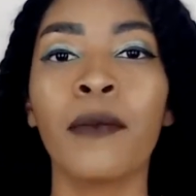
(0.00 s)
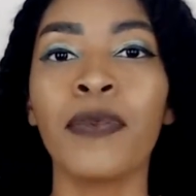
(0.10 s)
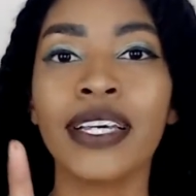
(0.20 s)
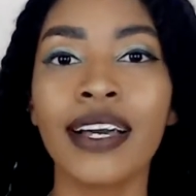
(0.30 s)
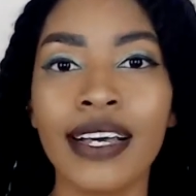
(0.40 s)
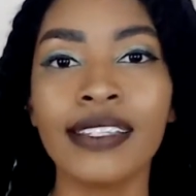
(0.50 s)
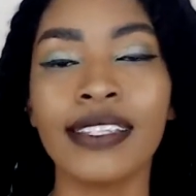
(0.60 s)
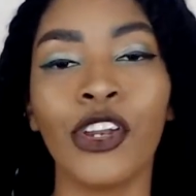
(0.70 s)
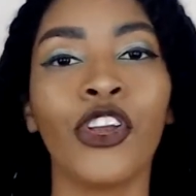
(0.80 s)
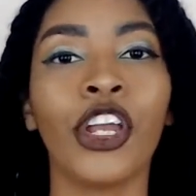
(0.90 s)
because
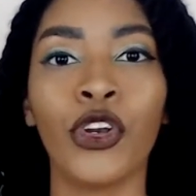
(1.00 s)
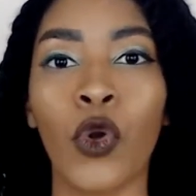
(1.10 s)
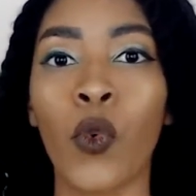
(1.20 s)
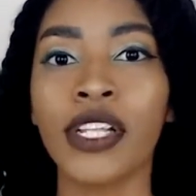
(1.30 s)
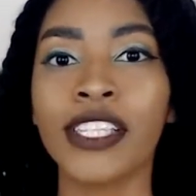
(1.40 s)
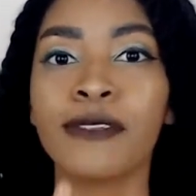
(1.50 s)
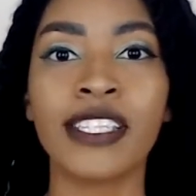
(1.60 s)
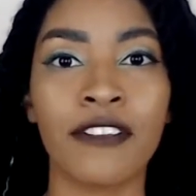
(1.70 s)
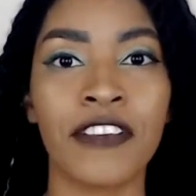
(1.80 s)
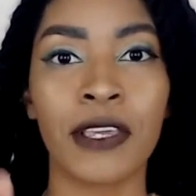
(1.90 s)
then you're gonna know what
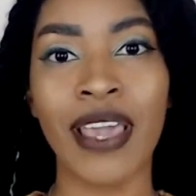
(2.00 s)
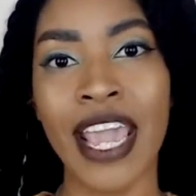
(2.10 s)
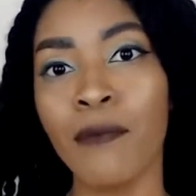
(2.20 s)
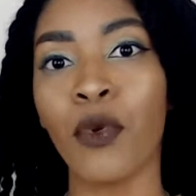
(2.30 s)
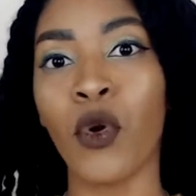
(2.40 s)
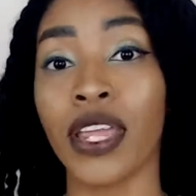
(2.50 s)
specific pain